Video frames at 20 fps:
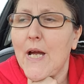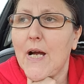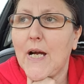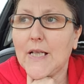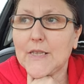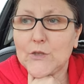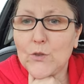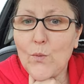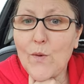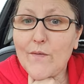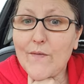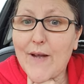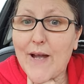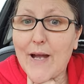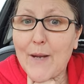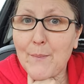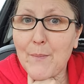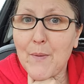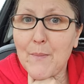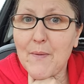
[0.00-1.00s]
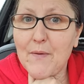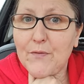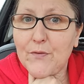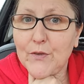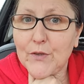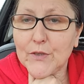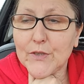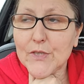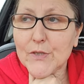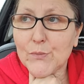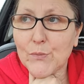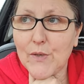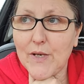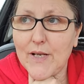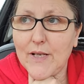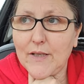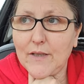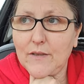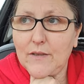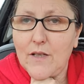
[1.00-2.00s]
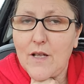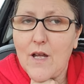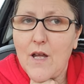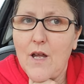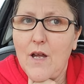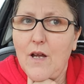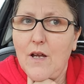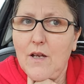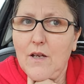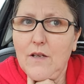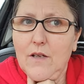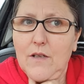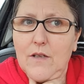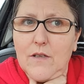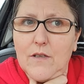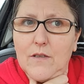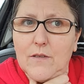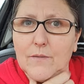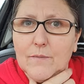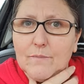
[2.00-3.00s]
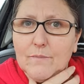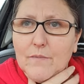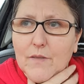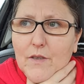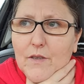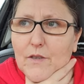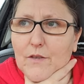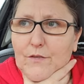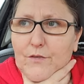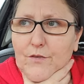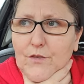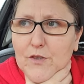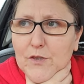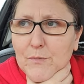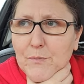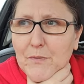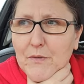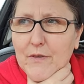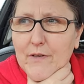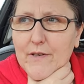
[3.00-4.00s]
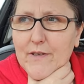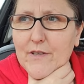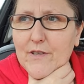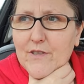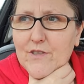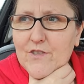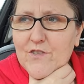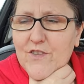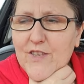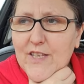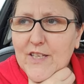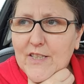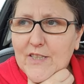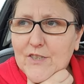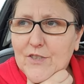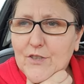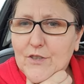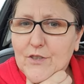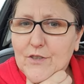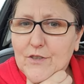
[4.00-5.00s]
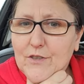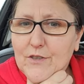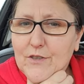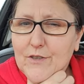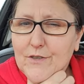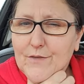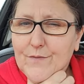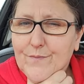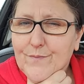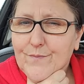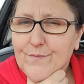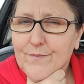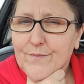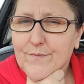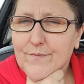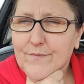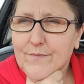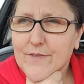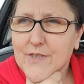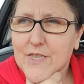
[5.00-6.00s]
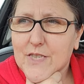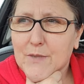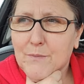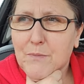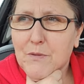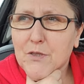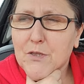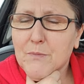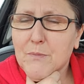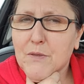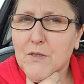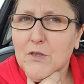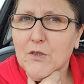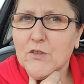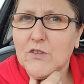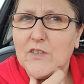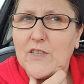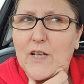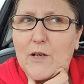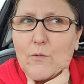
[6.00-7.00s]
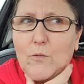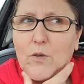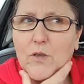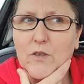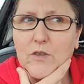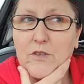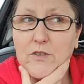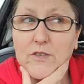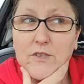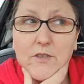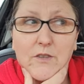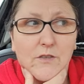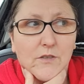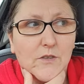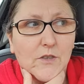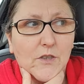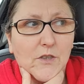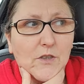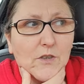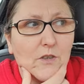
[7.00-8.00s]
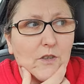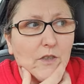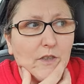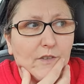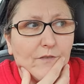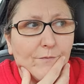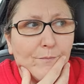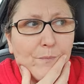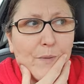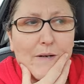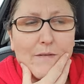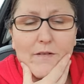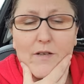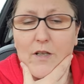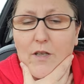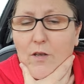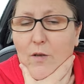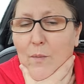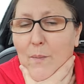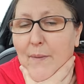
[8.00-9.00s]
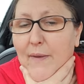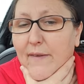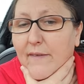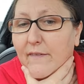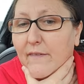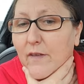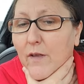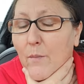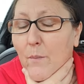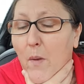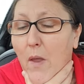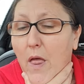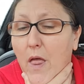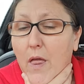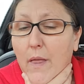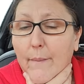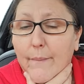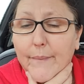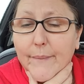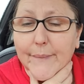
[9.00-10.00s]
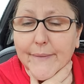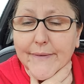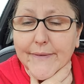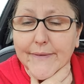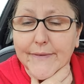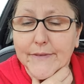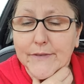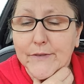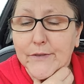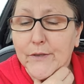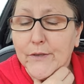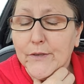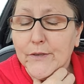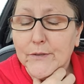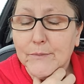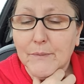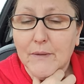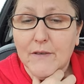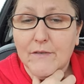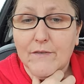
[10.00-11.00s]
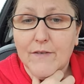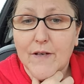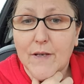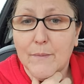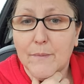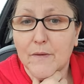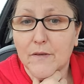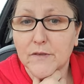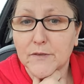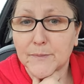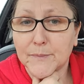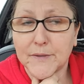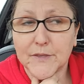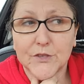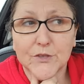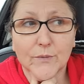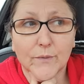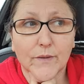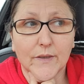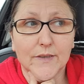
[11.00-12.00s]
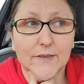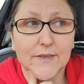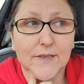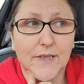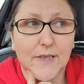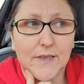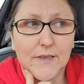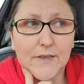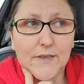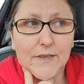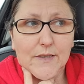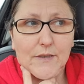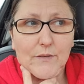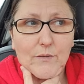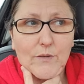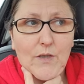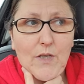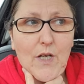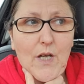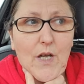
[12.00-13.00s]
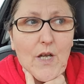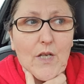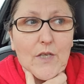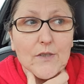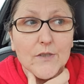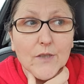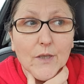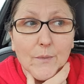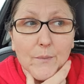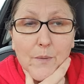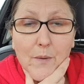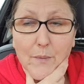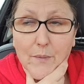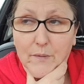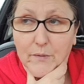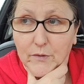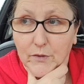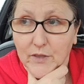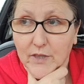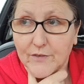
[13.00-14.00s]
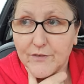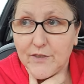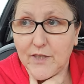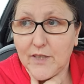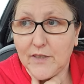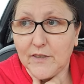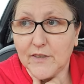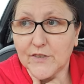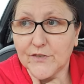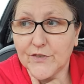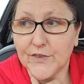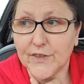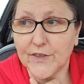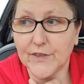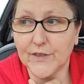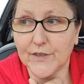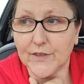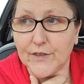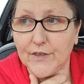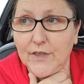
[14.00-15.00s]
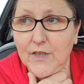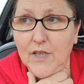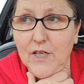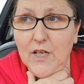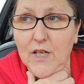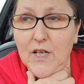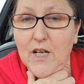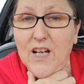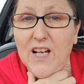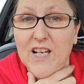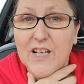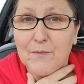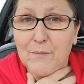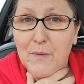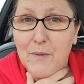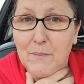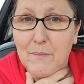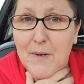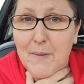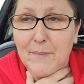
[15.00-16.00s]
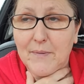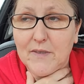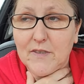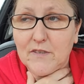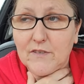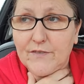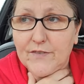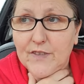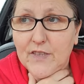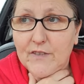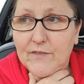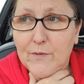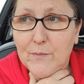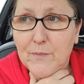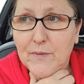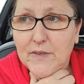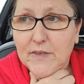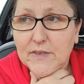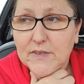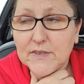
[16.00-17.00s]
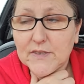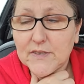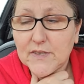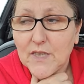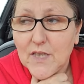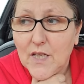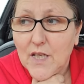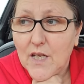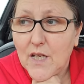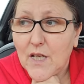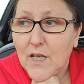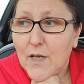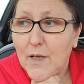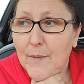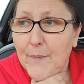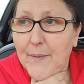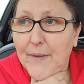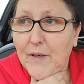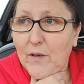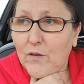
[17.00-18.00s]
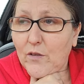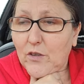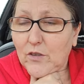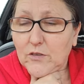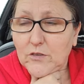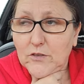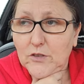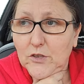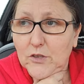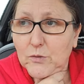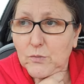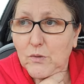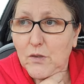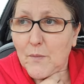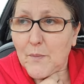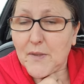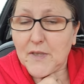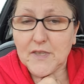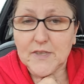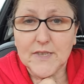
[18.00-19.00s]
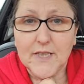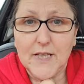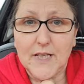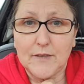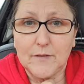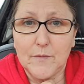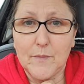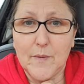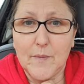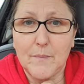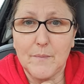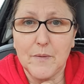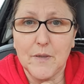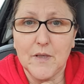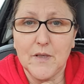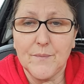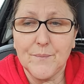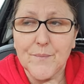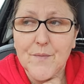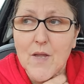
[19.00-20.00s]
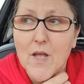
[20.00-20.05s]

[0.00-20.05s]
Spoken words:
I do have a app on my phone as well, of a spirit thing, so it's supposed to be good, that one, because in paranormal purpose, excuse my fibro speech, I'm getting tired now, so I'm probably going to have to end this video, and I've been babbling on for 11 minutes about God knows what, because I can't remember.